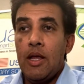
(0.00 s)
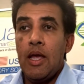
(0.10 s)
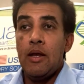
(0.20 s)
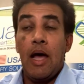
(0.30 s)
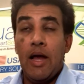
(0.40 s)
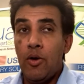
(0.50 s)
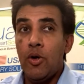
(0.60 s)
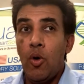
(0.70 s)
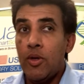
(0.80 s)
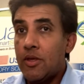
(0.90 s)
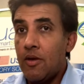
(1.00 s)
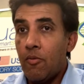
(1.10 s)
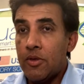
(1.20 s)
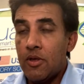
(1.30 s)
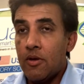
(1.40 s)
And I don't know what
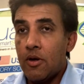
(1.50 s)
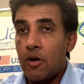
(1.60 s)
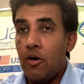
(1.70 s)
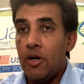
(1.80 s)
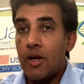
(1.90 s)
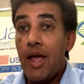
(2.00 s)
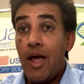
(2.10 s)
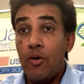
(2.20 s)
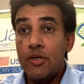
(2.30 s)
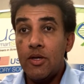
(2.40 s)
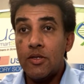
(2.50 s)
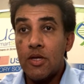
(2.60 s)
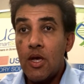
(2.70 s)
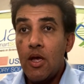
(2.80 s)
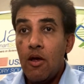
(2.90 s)
the current count is
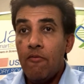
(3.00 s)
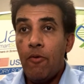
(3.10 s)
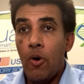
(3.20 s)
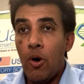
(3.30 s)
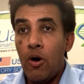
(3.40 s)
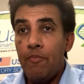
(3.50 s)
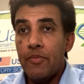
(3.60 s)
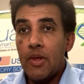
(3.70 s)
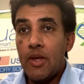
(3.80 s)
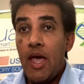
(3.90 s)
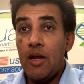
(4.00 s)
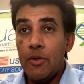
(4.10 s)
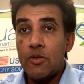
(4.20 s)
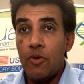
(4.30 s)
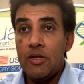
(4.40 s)
for
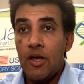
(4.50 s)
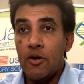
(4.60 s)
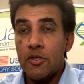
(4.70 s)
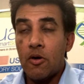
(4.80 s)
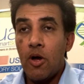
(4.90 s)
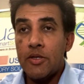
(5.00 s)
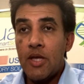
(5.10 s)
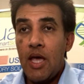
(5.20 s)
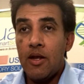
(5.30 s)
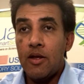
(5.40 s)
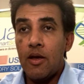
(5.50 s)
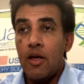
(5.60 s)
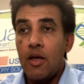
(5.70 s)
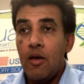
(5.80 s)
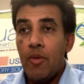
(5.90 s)
cannabis retailers across Canada,
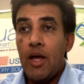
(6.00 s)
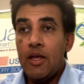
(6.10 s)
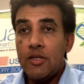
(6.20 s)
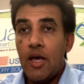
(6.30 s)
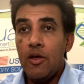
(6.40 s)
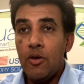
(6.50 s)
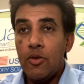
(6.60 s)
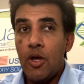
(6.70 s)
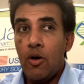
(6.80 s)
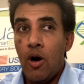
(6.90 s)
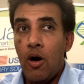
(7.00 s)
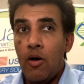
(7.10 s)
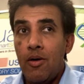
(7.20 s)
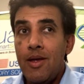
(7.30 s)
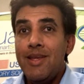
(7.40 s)
but I can tell you there
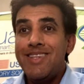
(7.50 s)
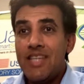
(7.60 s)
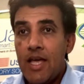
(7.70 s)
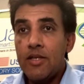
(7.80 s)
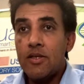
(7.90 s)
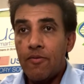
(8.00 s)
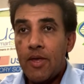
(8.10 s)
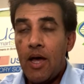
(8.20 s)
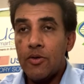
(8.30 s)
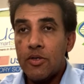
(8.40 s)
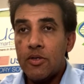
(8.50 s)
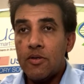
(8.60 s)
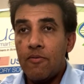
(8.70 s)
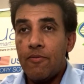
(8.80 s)
are tens of thousands of